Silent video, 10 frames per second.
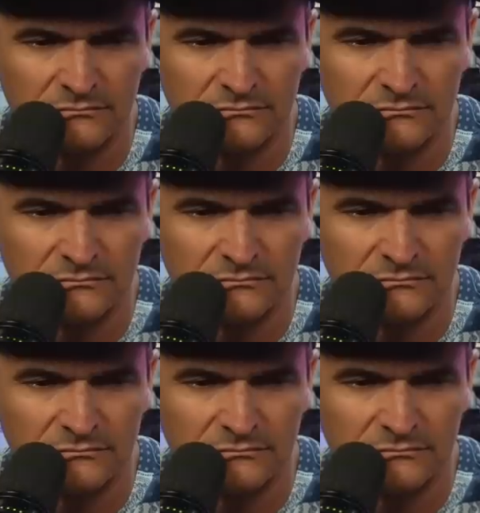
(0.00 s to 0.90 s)

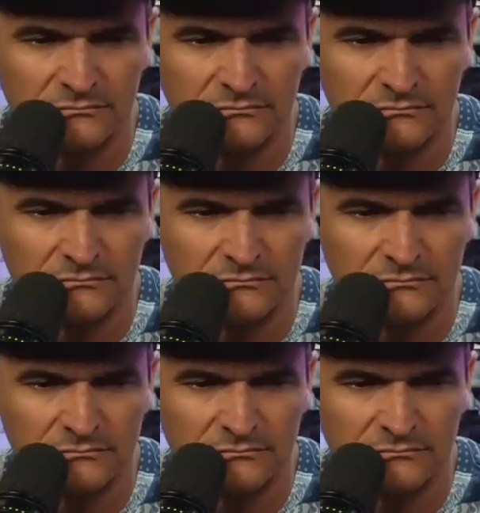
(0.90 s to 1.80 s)

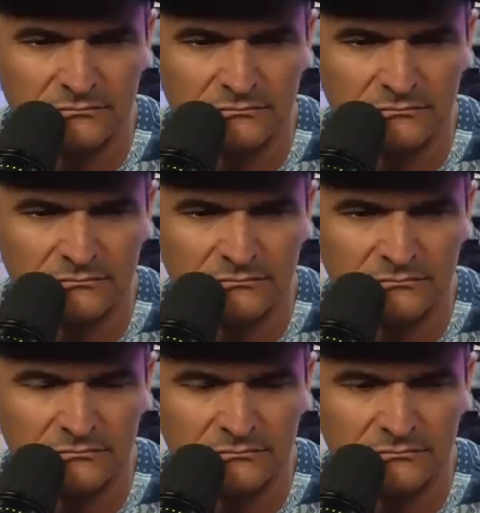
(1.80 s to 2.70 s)

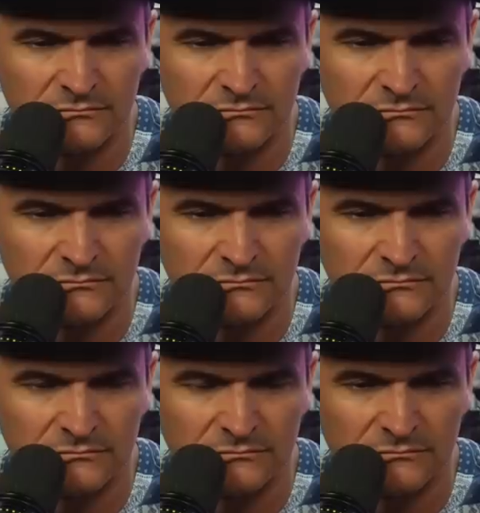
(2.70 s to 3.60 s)

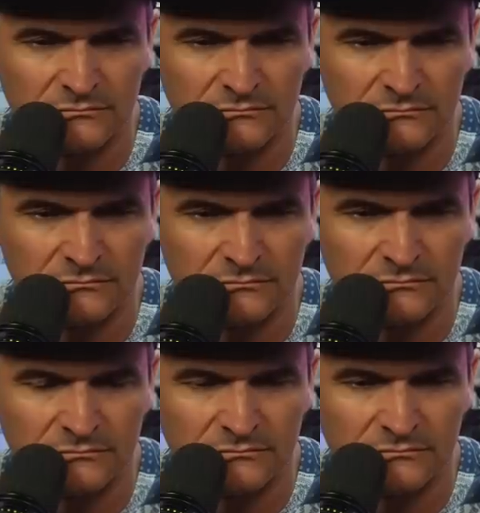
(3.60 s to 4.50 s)

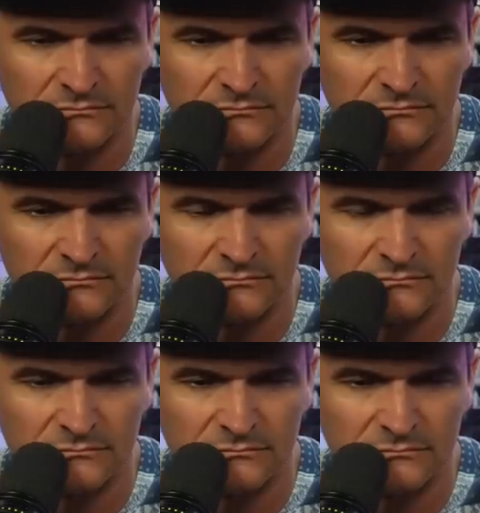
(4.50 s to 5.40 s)

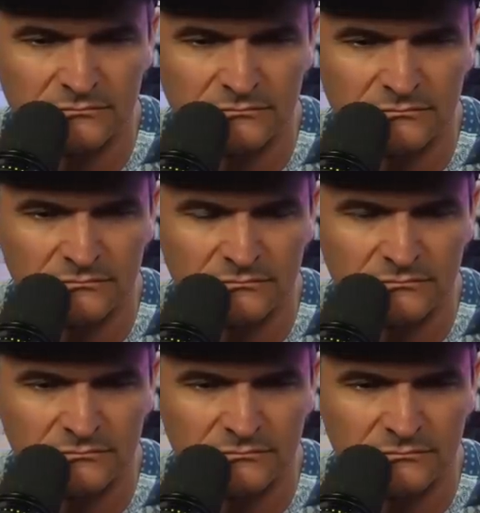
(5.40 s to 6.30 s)

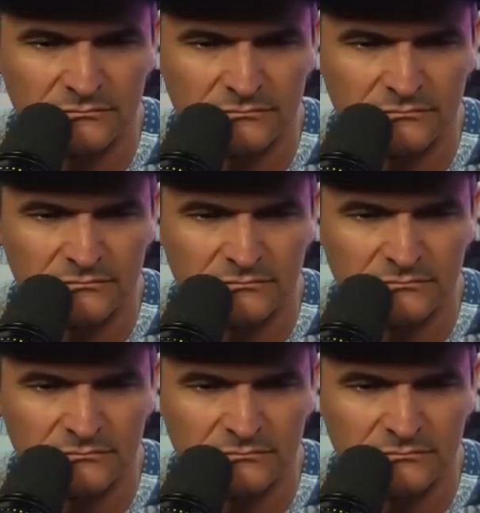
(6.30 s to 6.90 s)
[no speech]